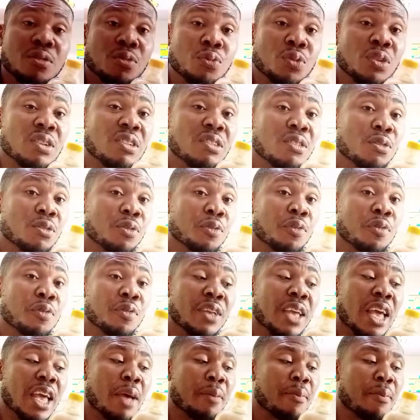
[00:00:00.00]
which is
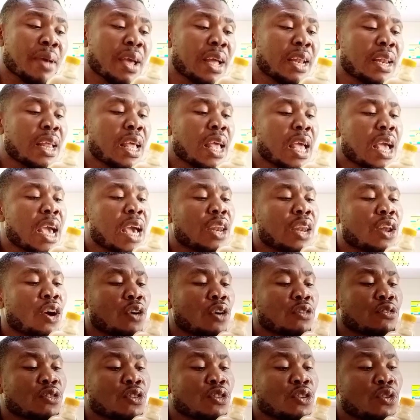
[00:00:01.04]
250 ml, and
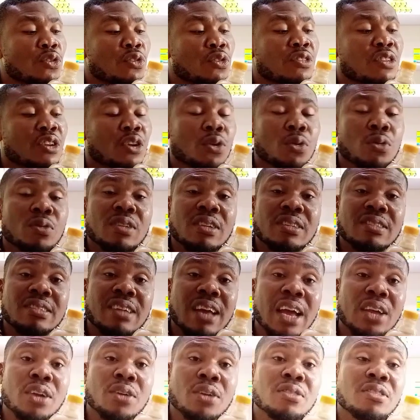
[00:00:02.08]
also use the
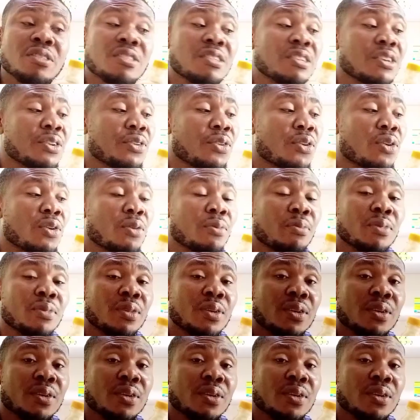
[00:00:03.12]
glutathione serum.